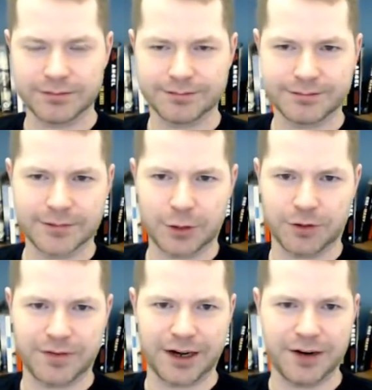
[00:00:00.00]
they were
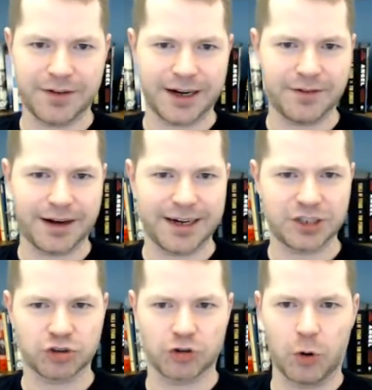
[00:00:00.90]
very, very, very
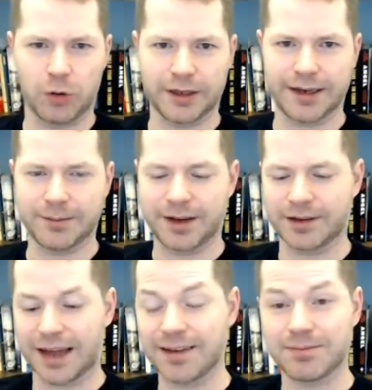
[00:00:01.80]
trolly.
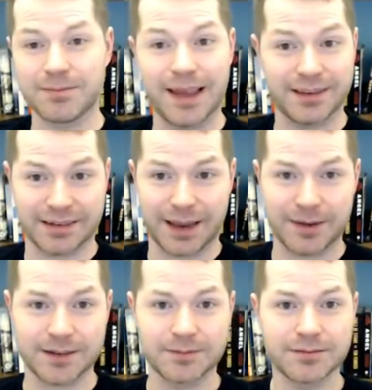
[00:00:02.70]
Because I made the
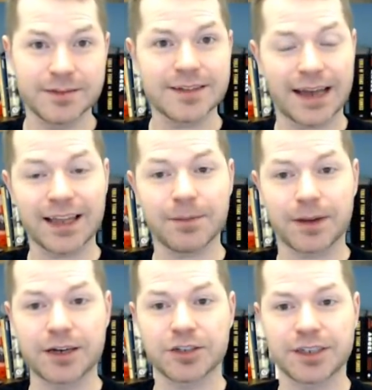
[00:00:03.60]
statement: satellite
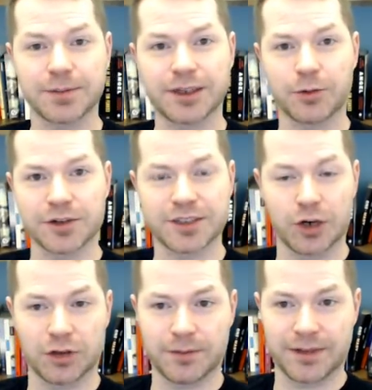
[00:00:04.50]
players are typically worse than
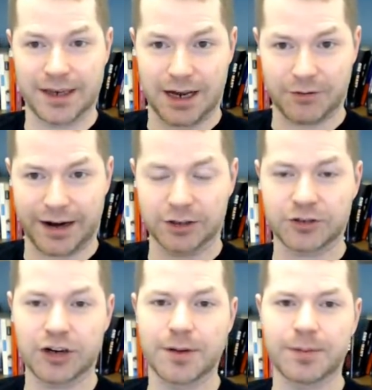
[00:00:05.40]
than uh, regular
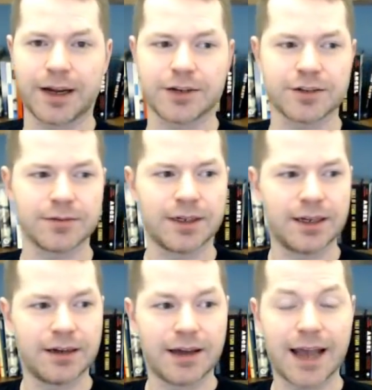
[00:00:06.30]
tournament players,
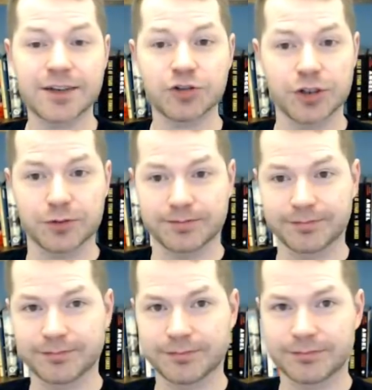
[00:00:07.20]
and it's true.
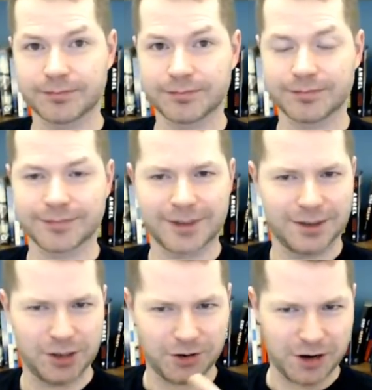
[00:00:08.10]

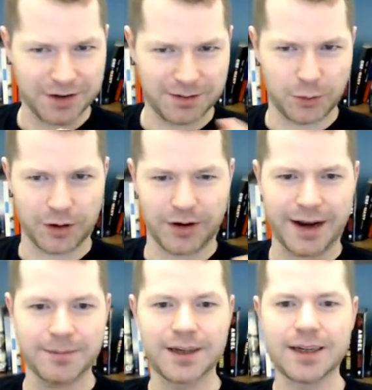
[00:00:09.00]
Look across the board,
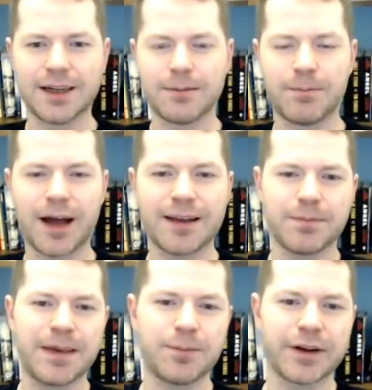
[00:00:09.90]
right? But
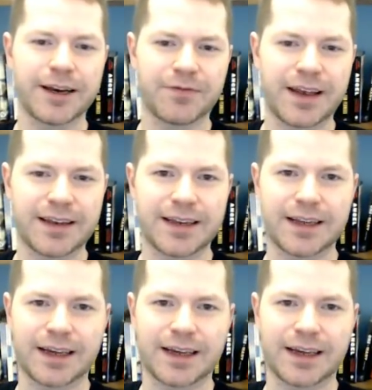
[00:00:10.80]
people get offended